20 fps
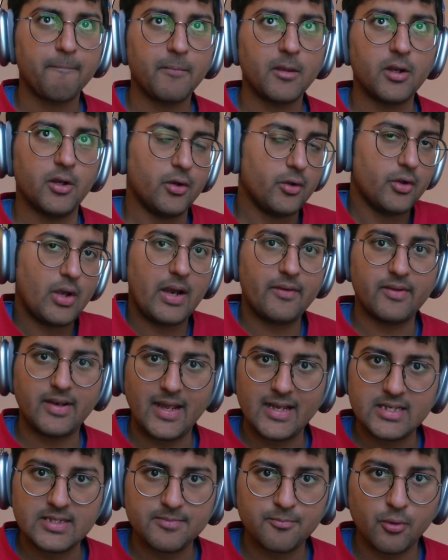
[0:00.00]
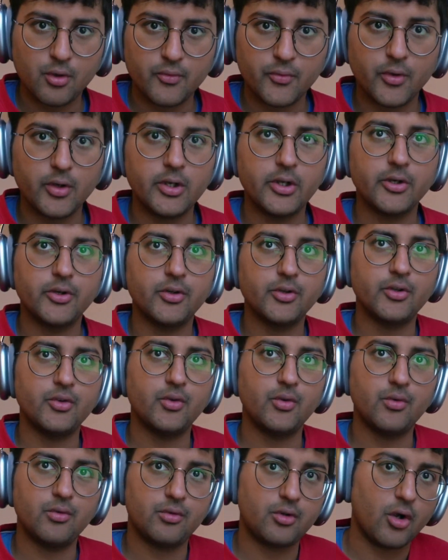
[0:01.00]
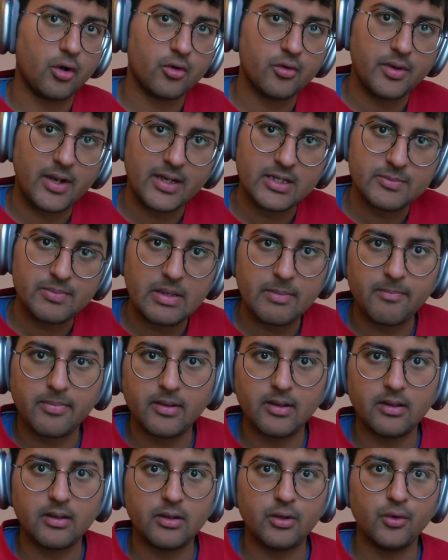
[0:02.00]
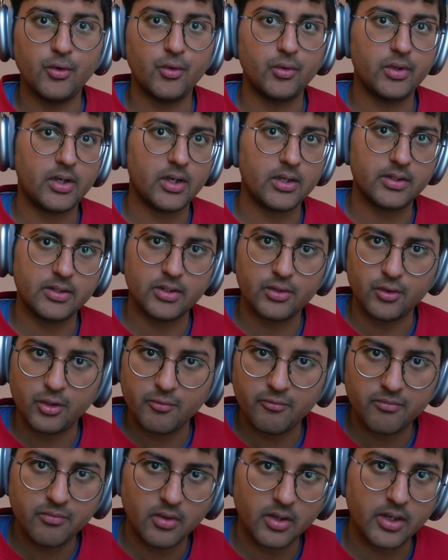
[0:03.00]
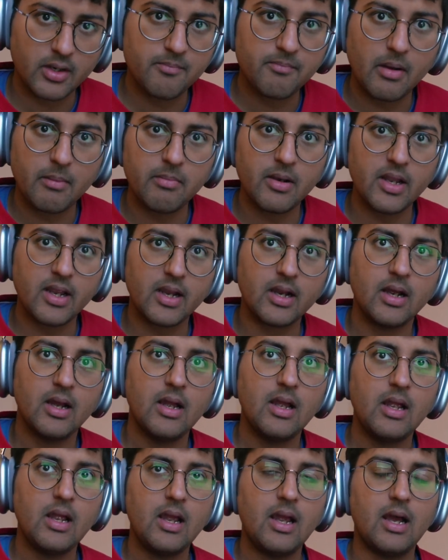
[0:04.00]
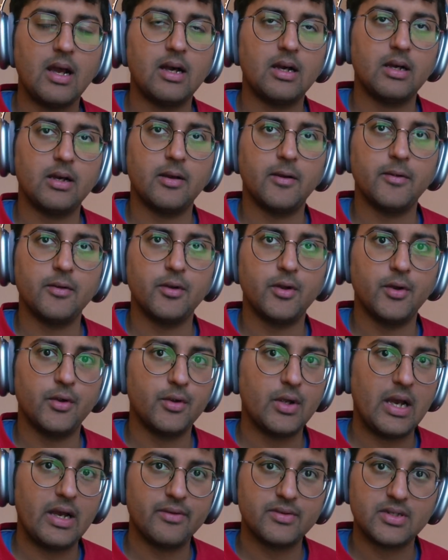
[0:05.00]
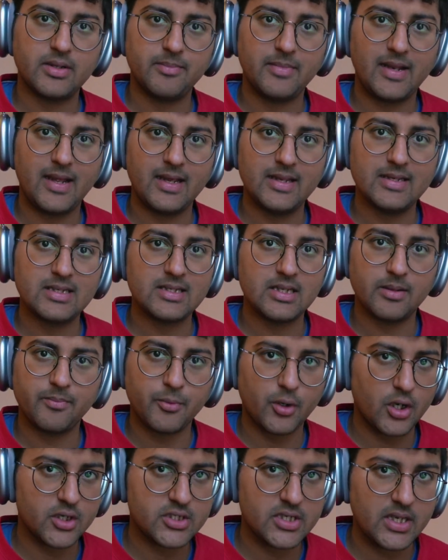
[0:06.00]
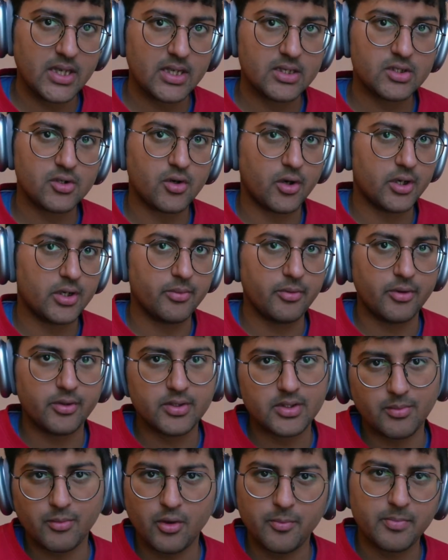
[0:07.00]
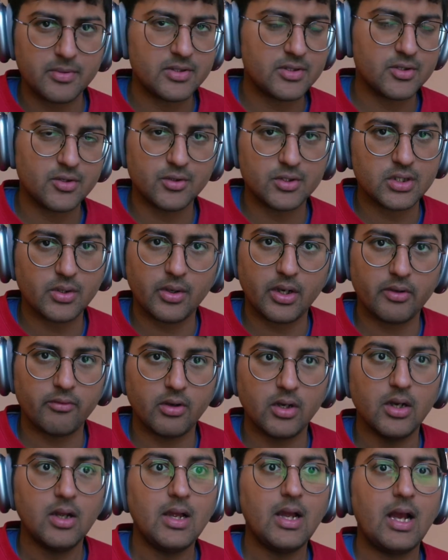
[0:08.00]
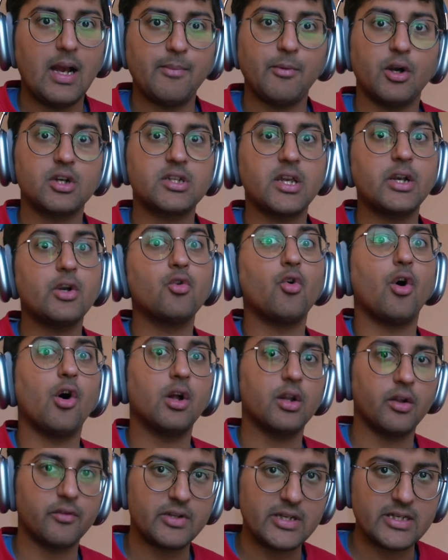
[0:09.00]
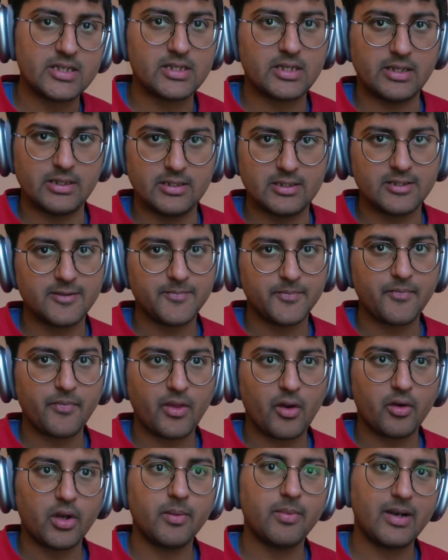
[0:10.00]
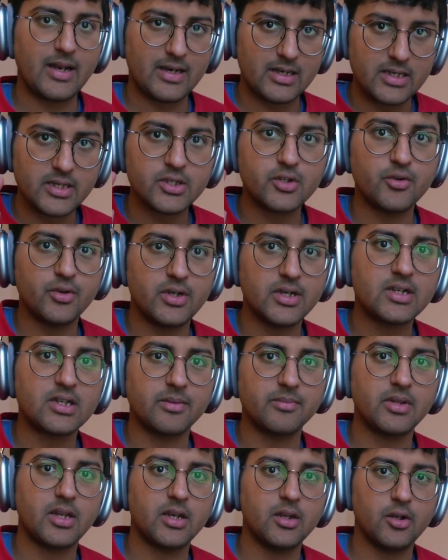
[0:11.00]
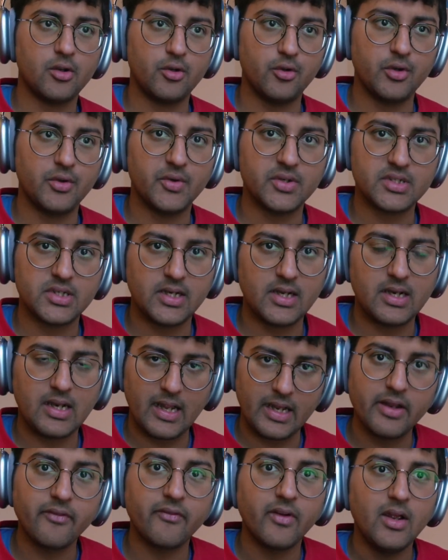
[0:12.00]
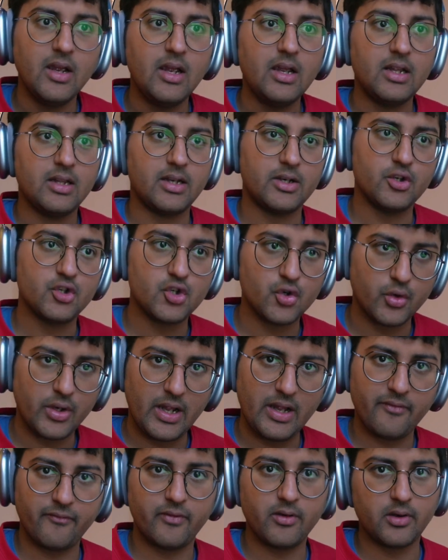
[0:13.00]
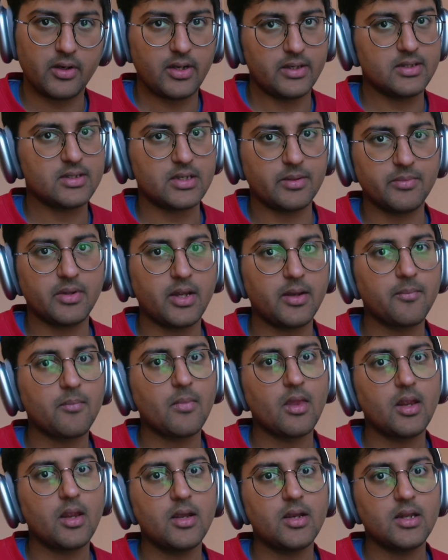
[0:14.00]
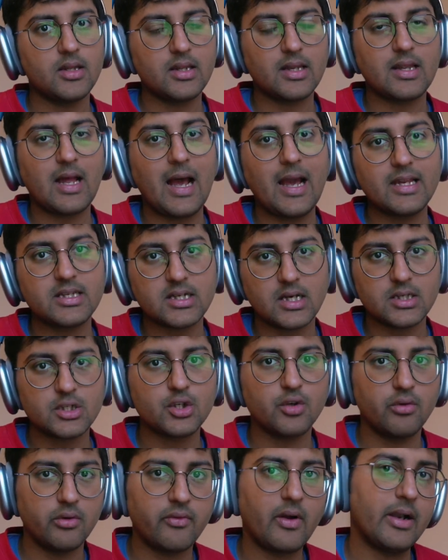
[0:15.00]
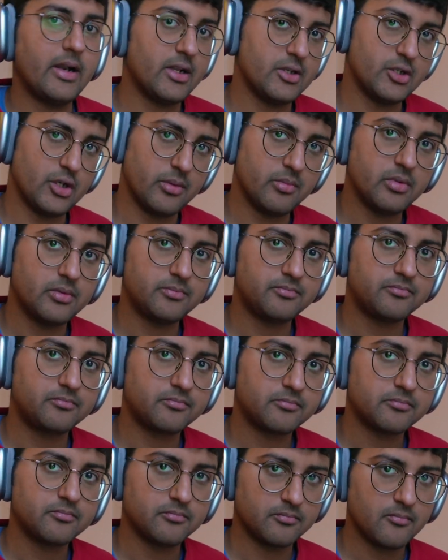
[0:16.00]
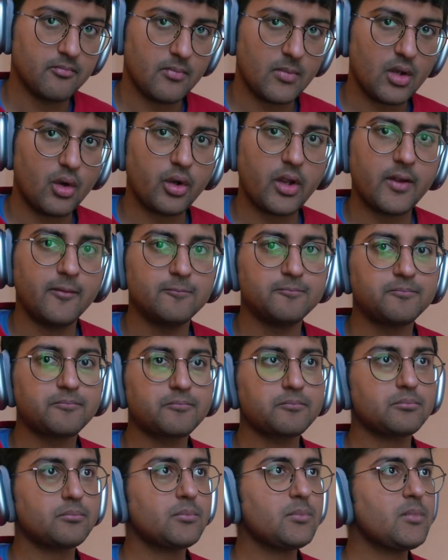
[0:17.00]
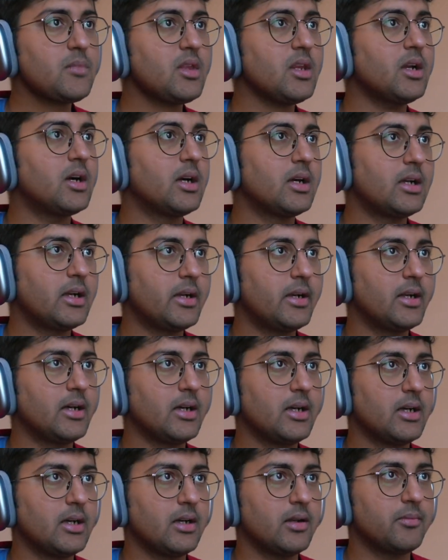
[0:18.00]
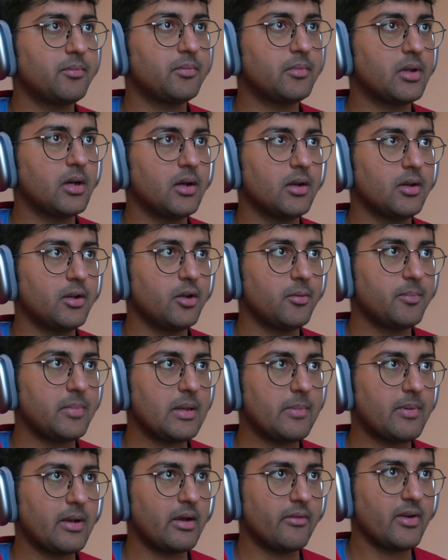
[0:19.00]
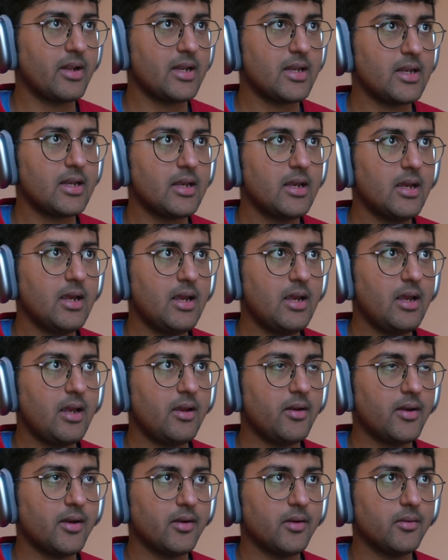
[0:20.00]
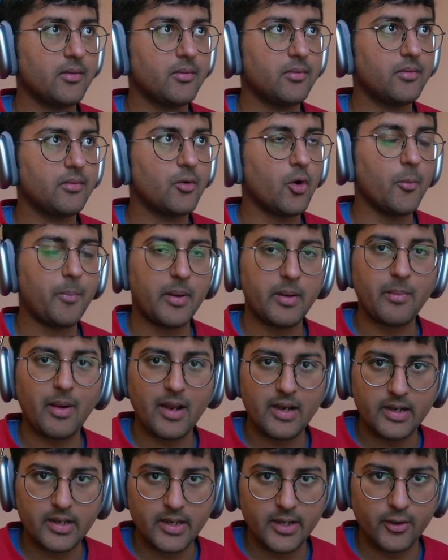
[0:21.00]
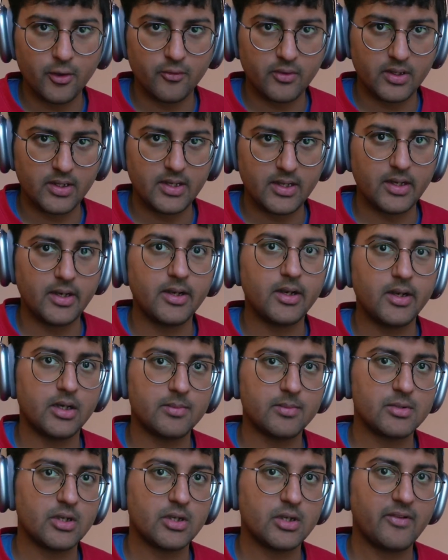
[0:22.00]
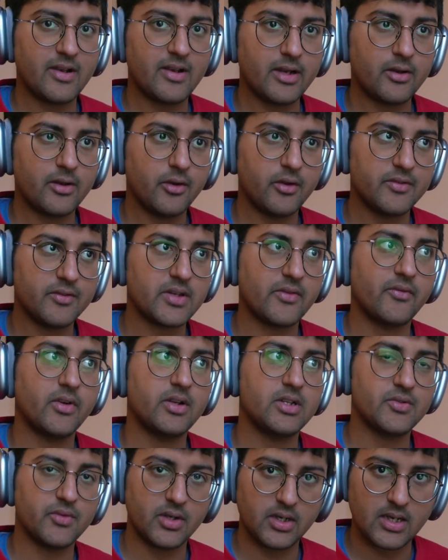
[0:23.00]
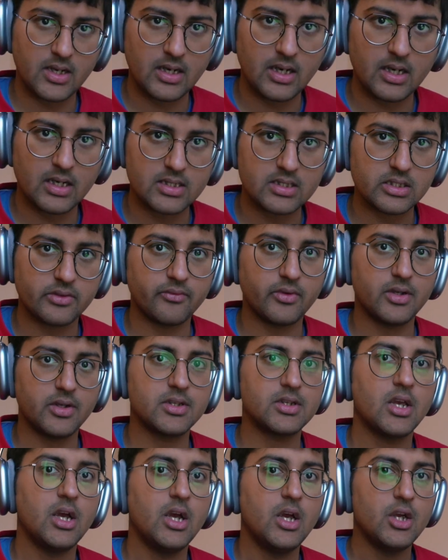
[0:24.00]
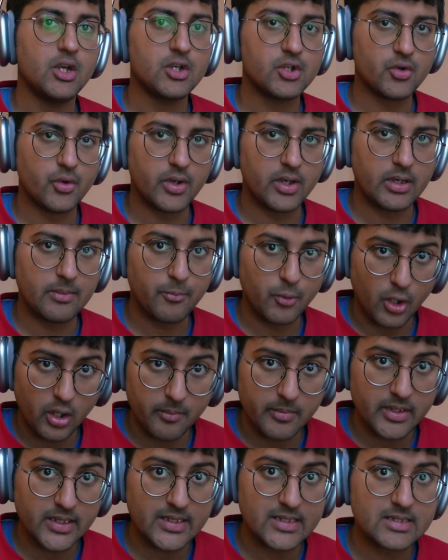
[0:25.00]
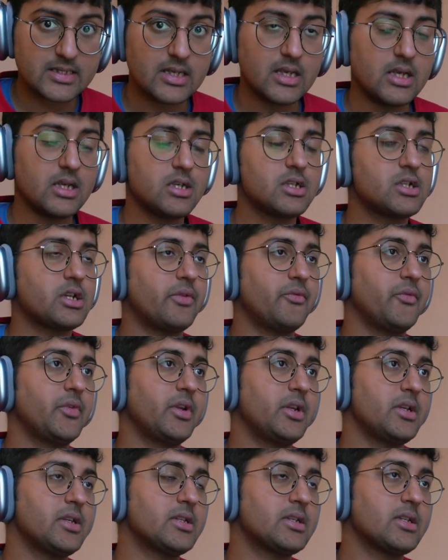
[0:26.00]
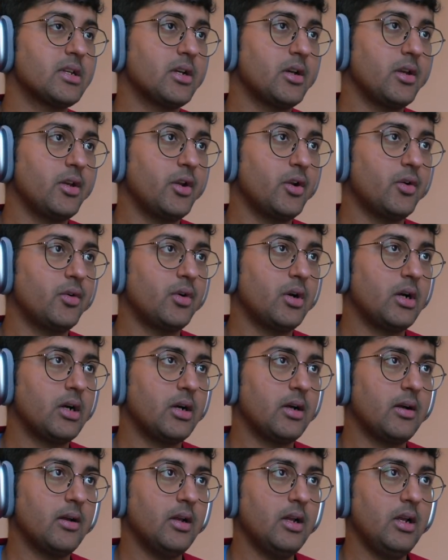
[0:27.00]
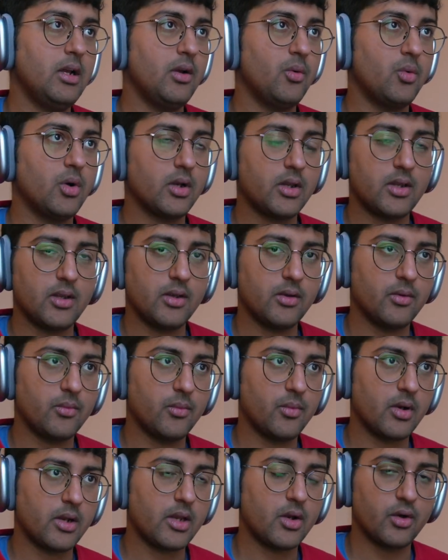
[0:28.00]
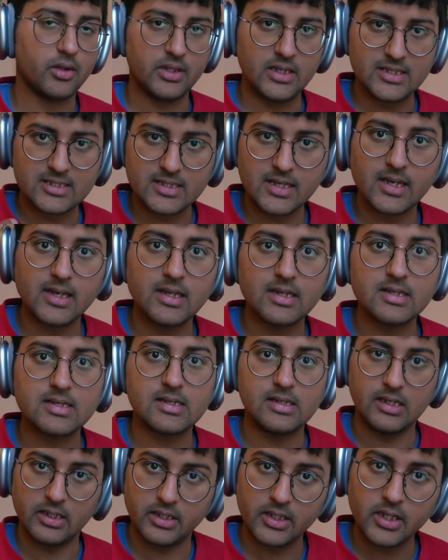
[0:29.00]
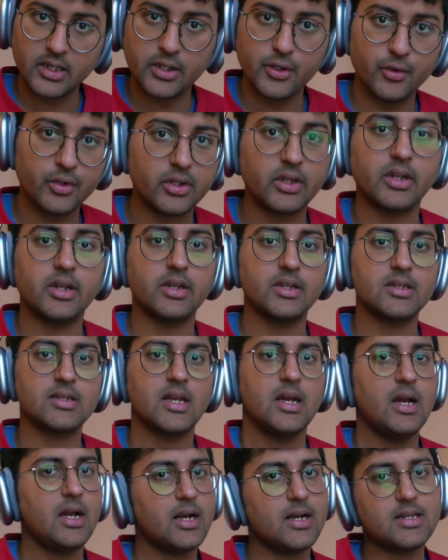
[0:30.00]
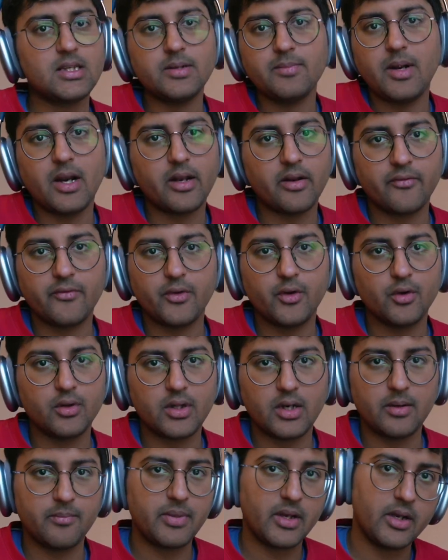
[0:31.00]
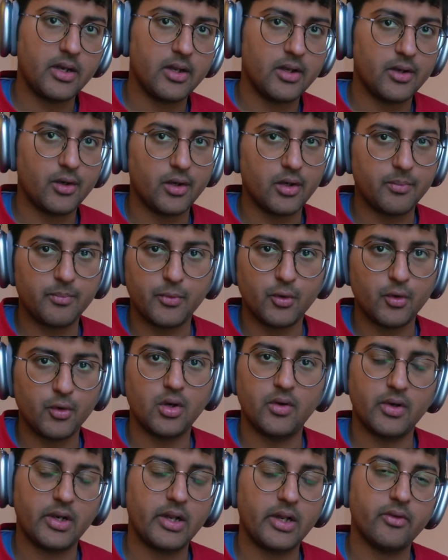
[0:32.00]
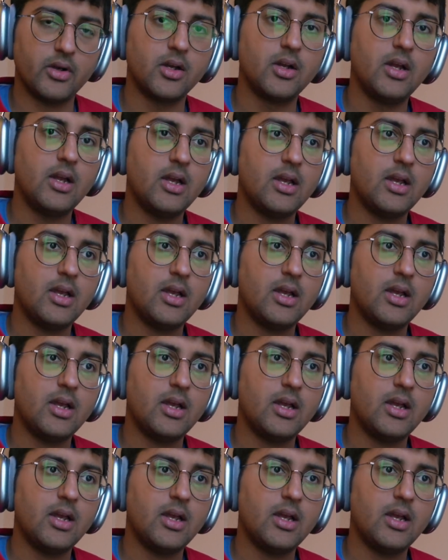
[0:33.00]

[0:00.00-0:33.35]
you know you have a nice portfolio you talk to nice people you done good work in public uh, you know you have some nice uh, projects contribute some open source or whatever i'm not saying do all of these things okay but at least you did something in your university life that you showed effort and something there's a high chance you will find a job okay and uh, the, you know people are very uh, open minded over there in terms of like you know if someone is working hard someone is showing promise someone is uh, you know uh, working working on their skills learning new things doesn't matter if you know they're a beginner or a pro or whatever